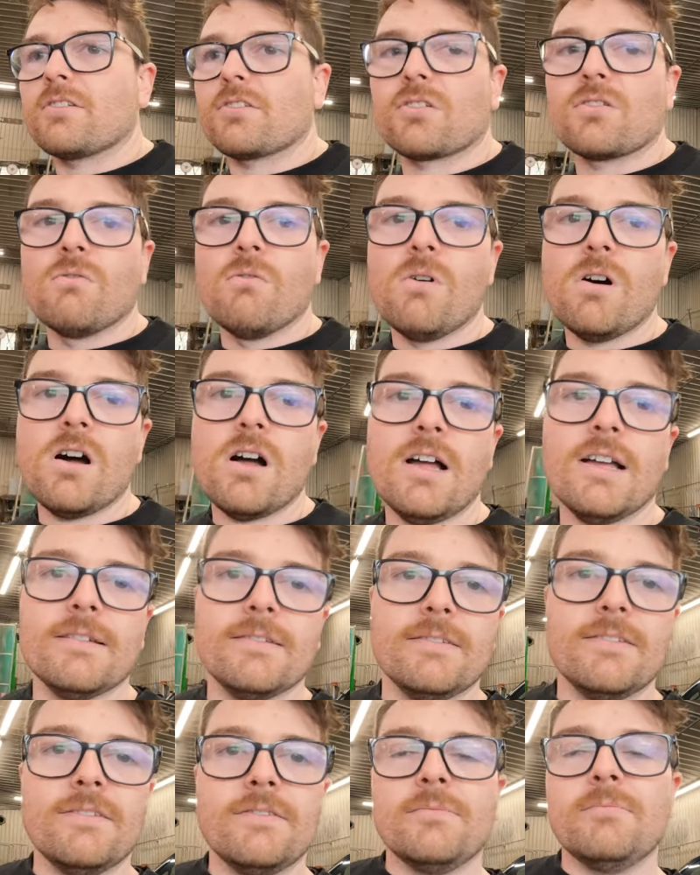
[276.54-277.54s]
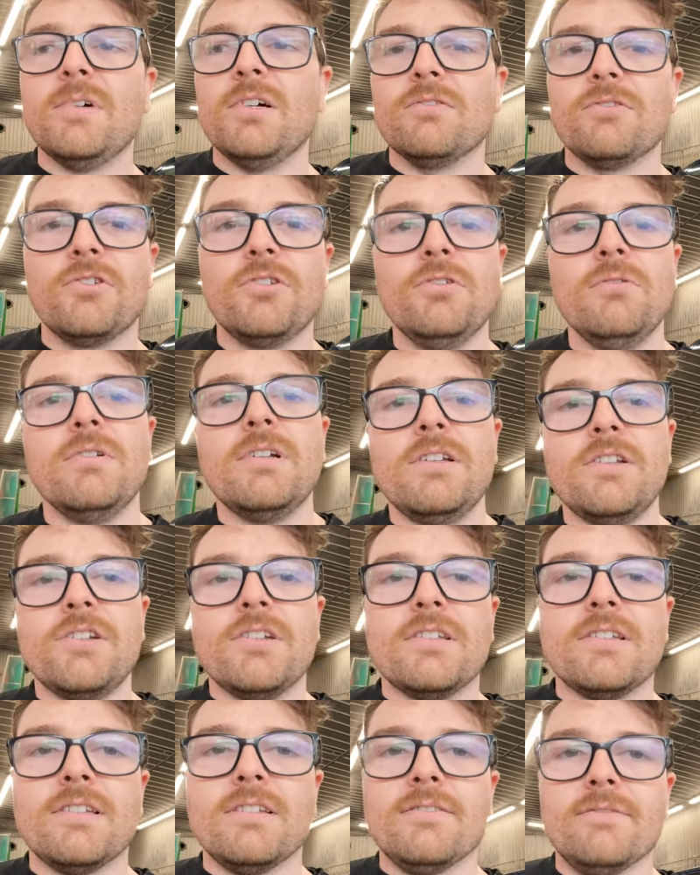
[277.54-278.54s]
of squat, about 2
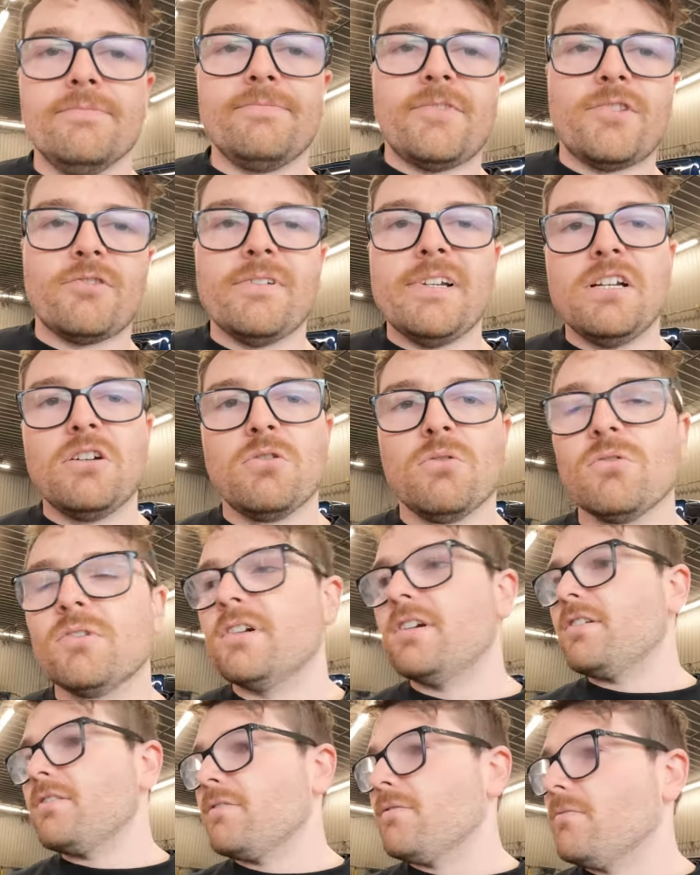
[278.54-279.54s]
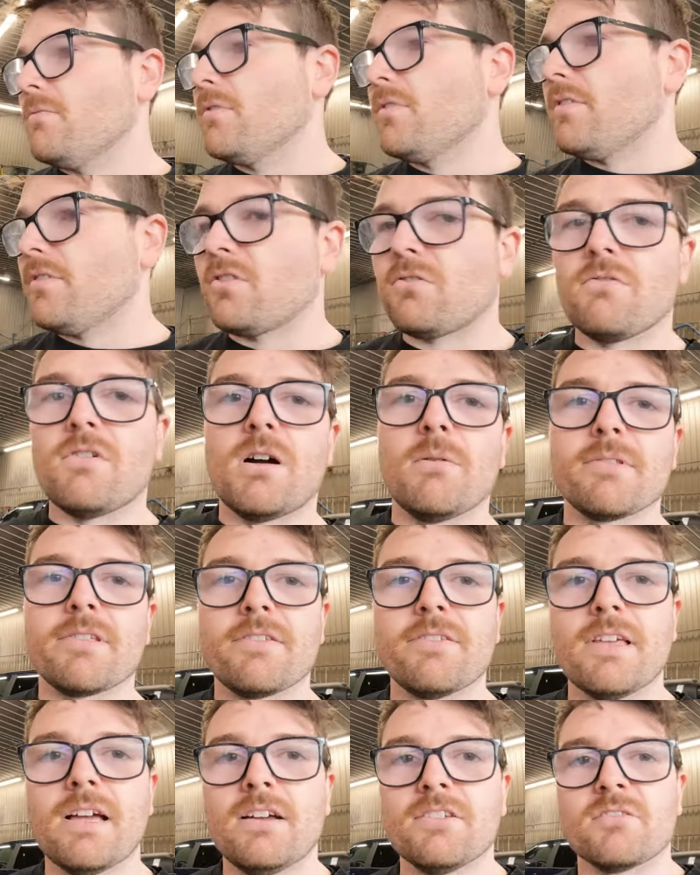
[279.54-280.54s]
inches and 3 quarters worth of squat with
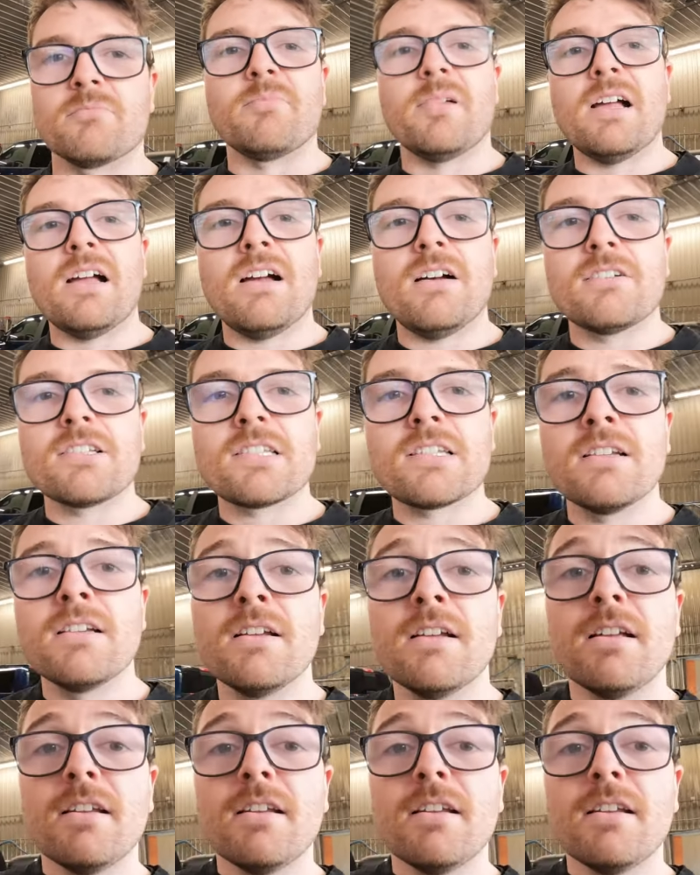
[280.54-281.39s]
1,000 pounds.